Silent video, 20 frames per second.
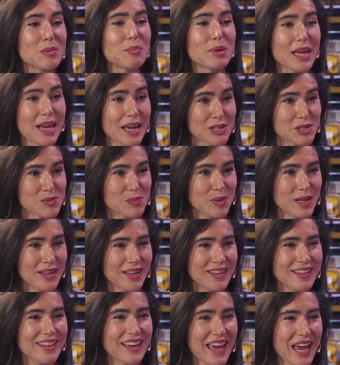
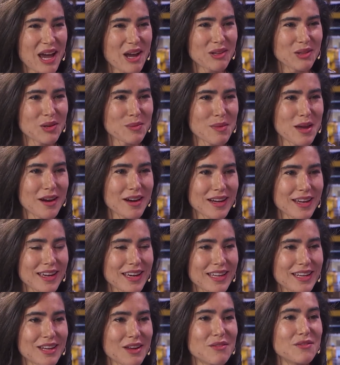BHP, Anglo American,